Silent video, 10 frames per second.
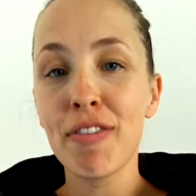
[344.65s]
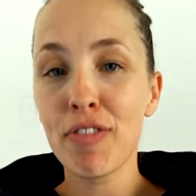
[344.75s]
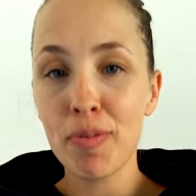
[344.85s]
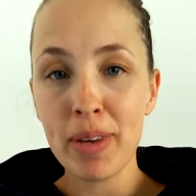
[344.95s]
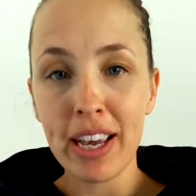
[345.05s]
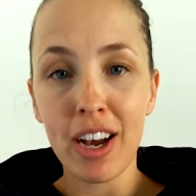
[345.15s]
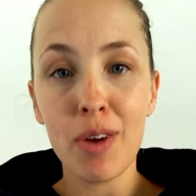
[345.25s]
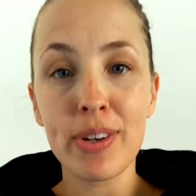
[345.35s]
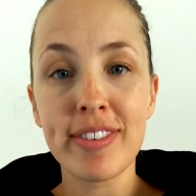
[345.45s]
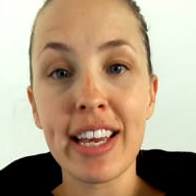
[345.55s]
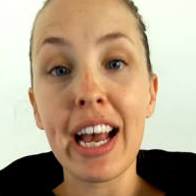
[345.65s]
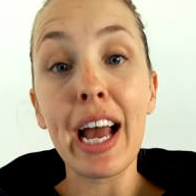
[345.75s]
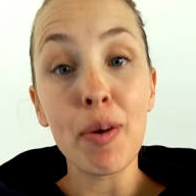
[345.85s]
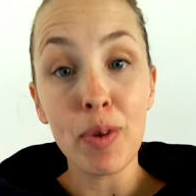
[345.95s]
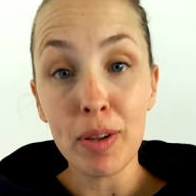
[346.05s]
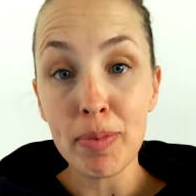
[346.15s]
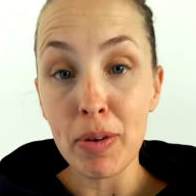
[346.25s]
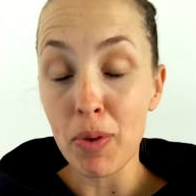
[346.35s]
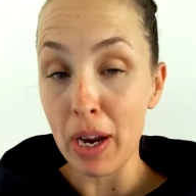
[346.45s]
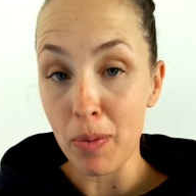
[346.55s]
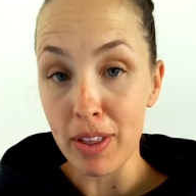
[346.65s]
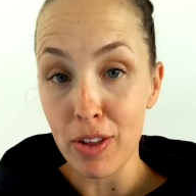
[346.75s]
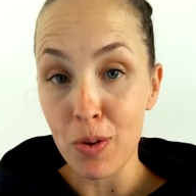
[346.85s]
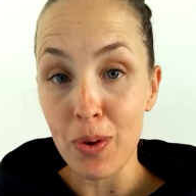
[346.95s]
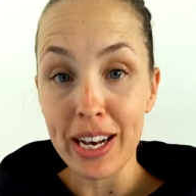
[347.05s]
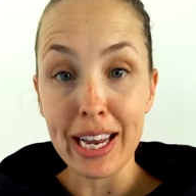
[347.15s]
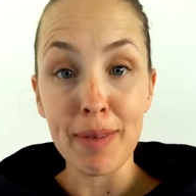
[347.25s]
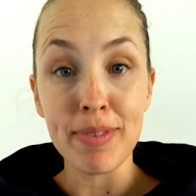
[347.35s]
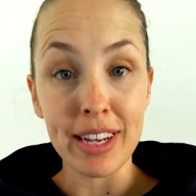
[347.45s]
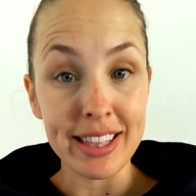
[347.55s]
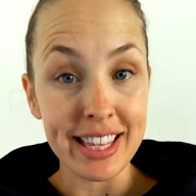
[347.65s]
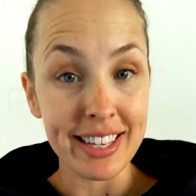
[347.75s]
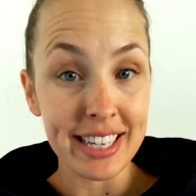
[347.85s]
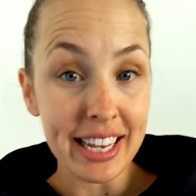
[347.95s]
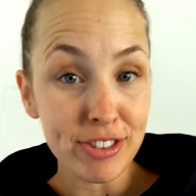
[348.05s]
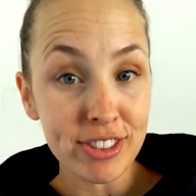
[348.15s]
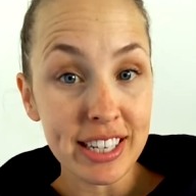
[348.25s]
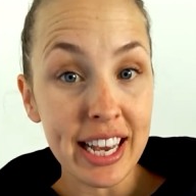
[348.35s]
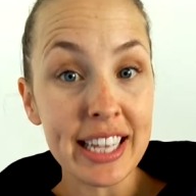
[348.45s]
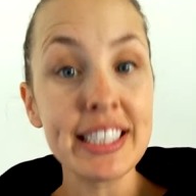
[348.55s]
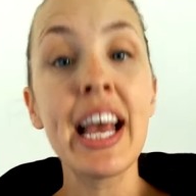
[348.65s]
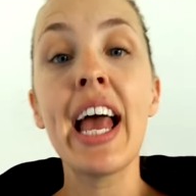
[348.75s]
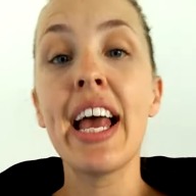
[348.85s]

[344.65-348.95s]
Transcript: For me, I always say, I will be right with you when I am done this exercise.